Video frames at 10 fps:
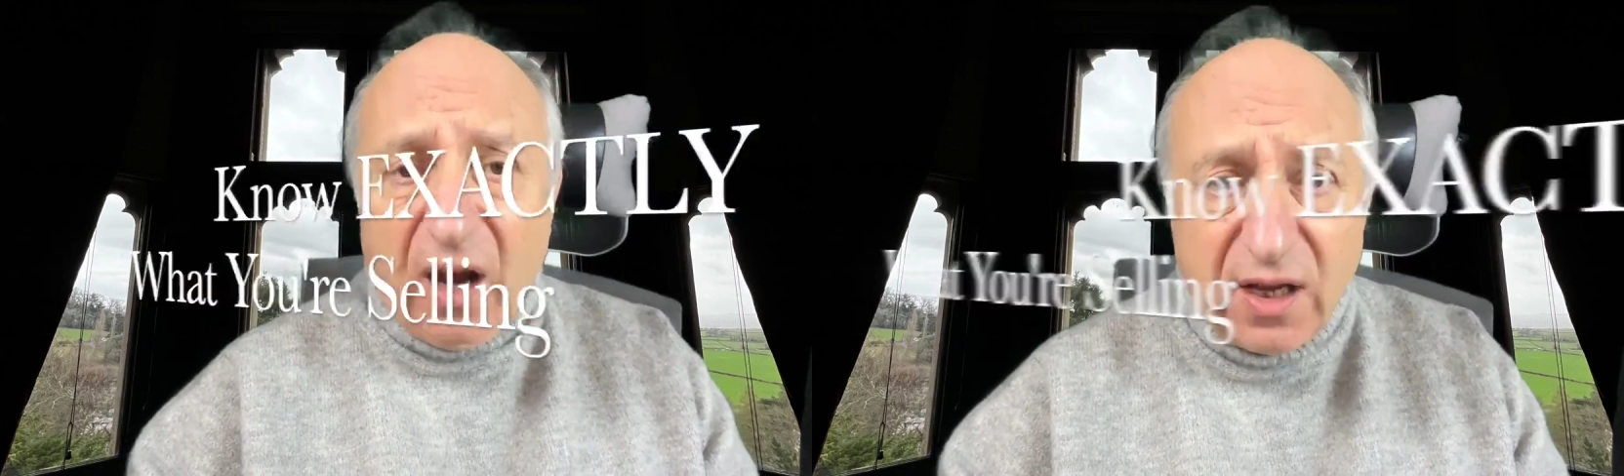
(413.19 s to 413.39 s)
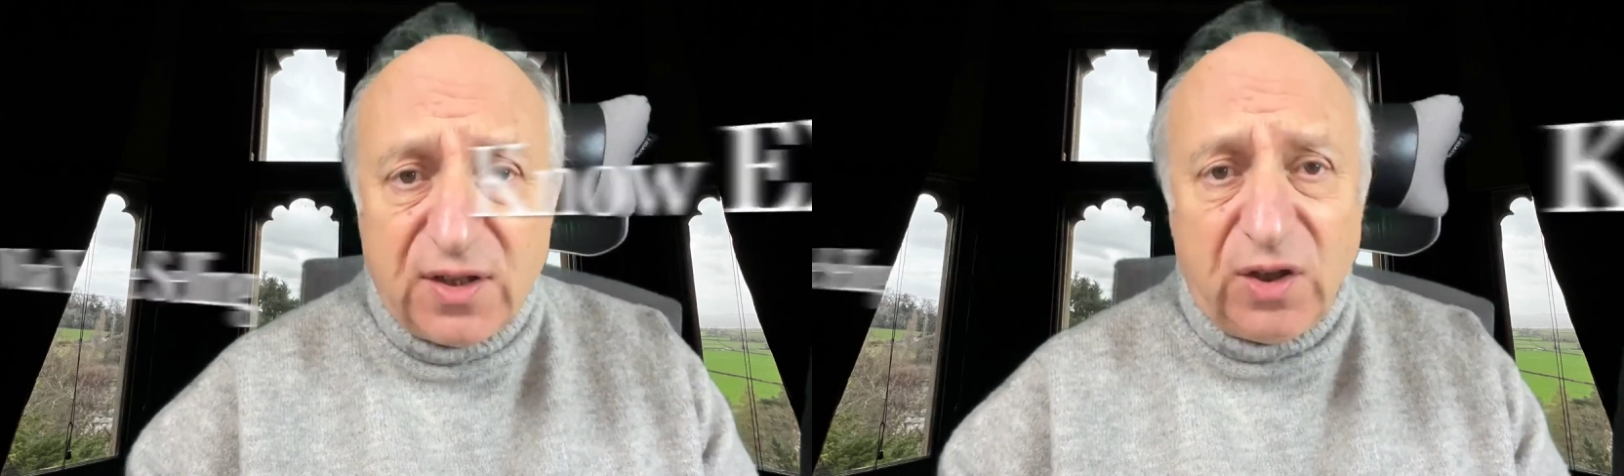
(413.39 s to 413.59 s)

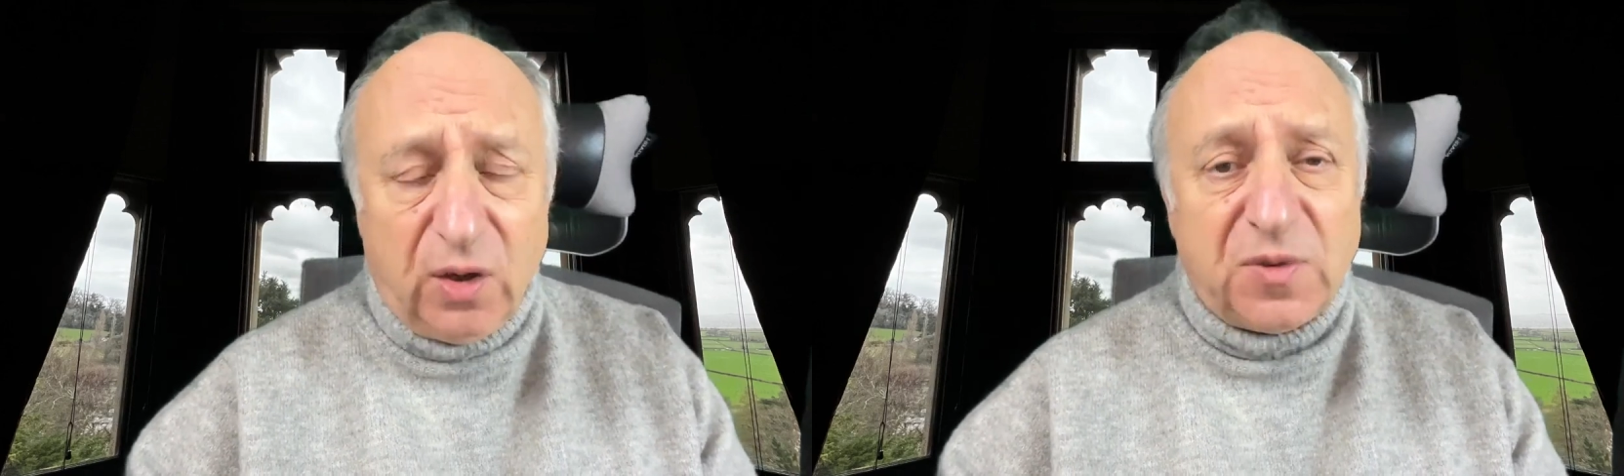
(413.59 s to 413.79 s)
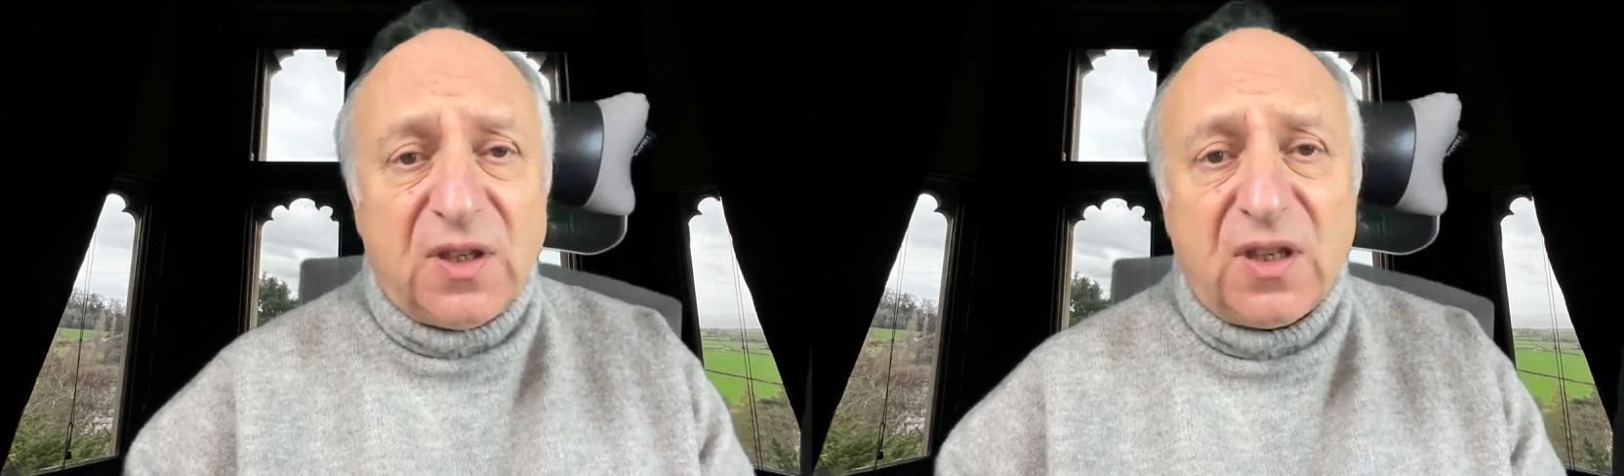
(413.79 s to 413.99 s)
ice
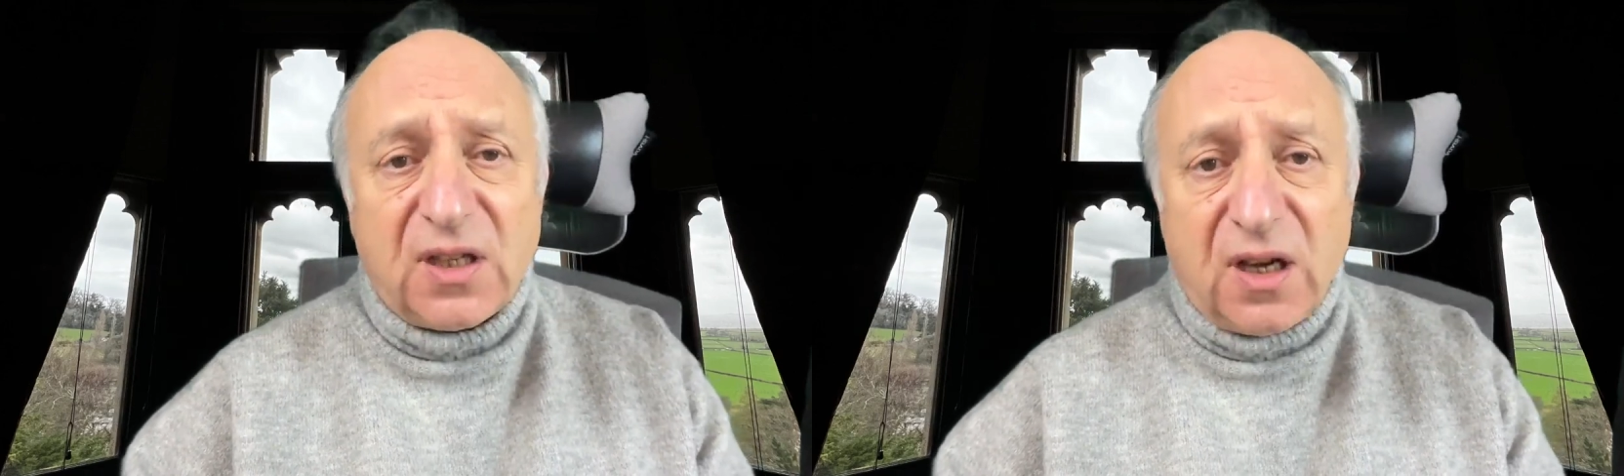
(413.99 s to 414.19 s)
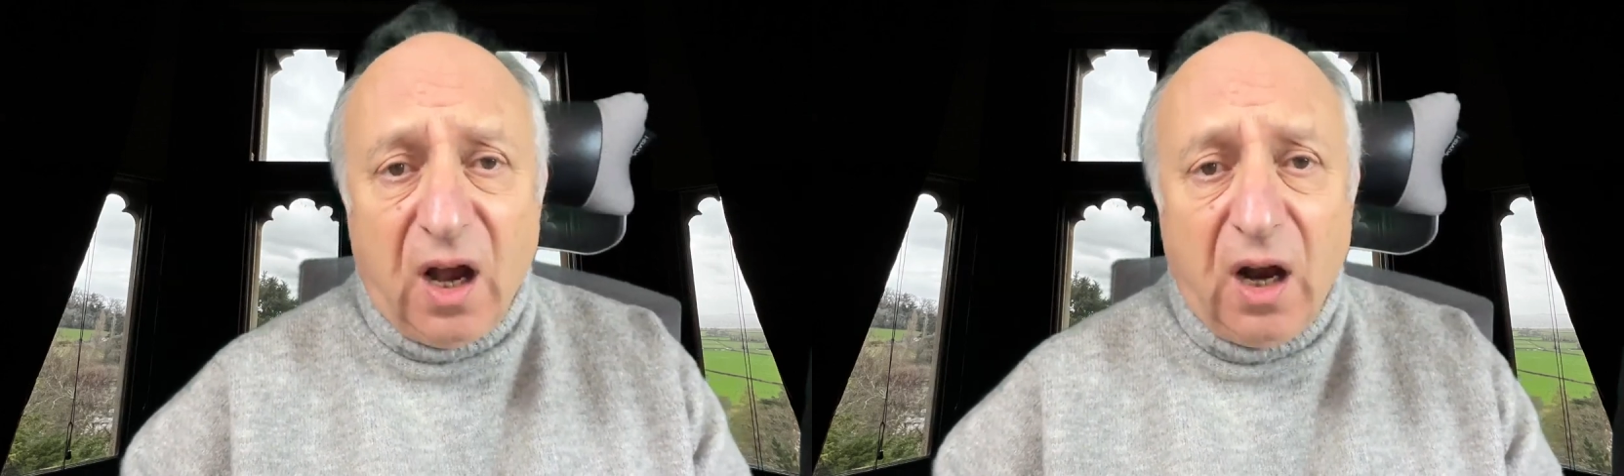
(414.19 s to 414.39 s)
cubes in the
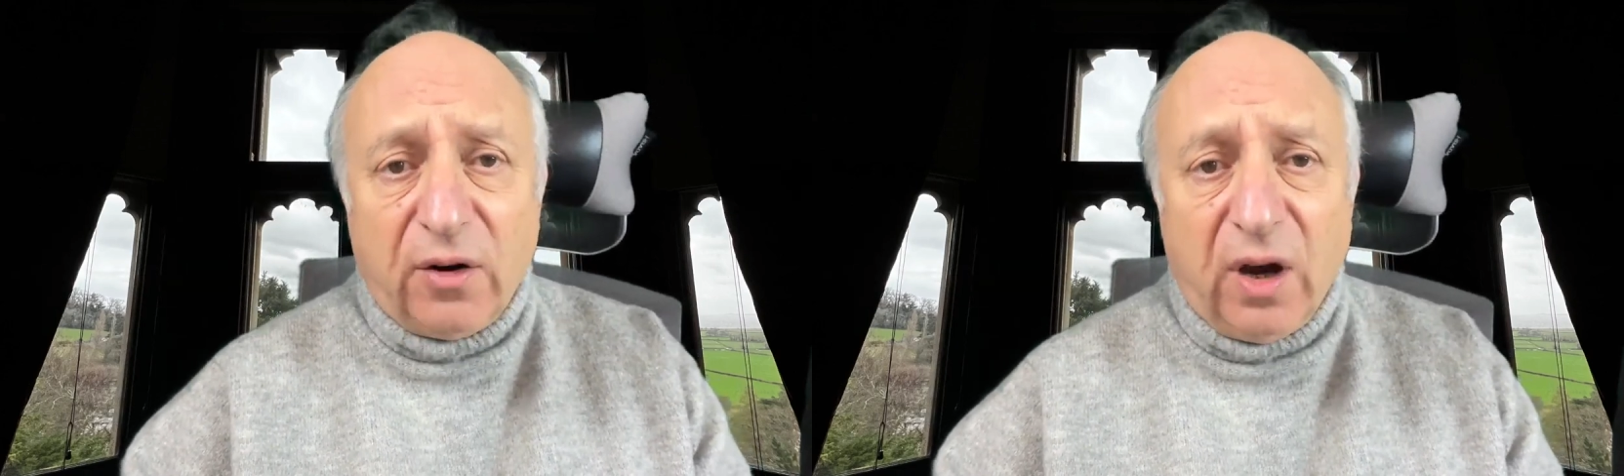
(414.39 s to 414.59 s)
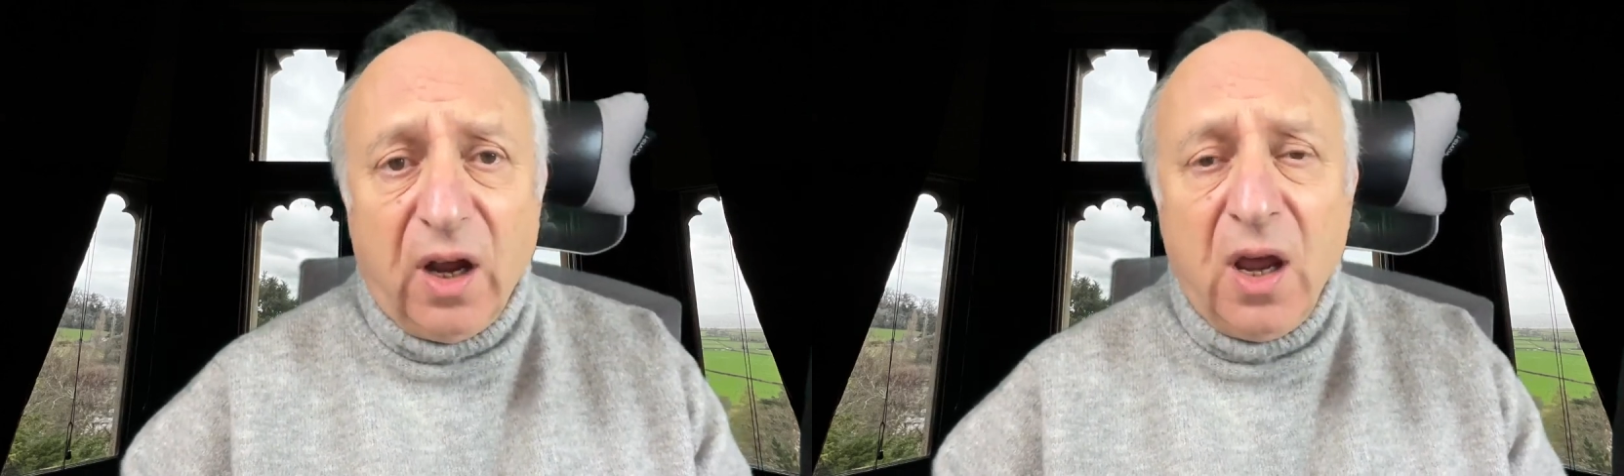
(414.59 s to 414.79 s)

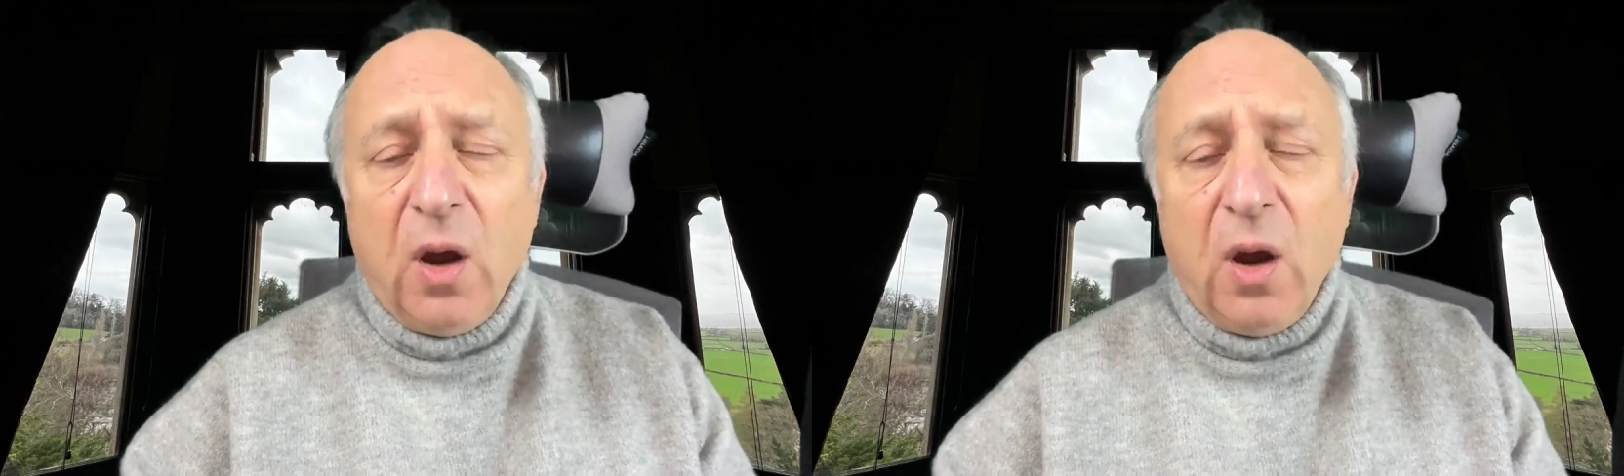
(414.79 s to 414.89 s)
Sahara.